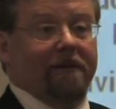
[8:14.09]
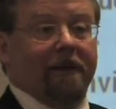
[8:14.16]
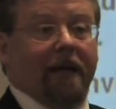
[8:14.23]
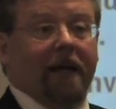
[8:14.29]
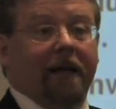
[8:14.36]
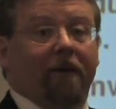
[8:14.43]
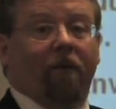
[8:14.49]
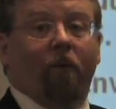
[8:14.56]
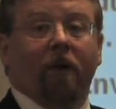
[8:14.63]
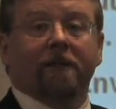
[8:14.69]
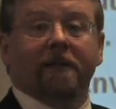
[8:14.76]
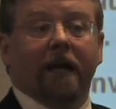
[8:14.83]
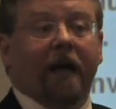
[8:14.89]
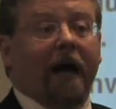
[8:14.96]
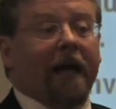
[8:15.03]
Okay?
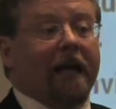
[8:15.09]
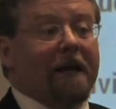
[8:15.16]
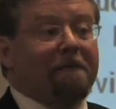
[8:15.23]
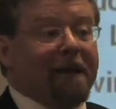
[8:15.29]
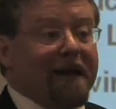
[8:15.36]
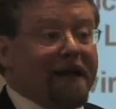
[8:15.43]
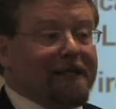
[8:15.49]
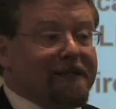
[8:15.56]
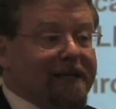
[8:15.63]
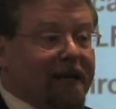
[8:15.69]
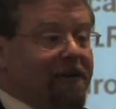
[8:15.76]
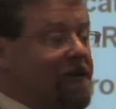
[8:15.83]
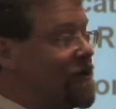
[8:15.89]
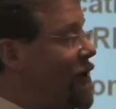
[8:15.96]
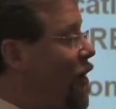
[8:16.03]
Once that IEP is
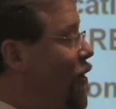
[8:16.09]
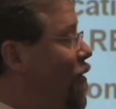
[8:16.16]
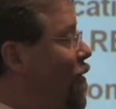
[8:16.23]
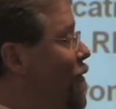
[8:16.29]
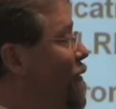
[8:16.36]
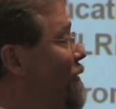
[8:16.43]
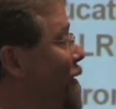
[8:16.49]
set in stone,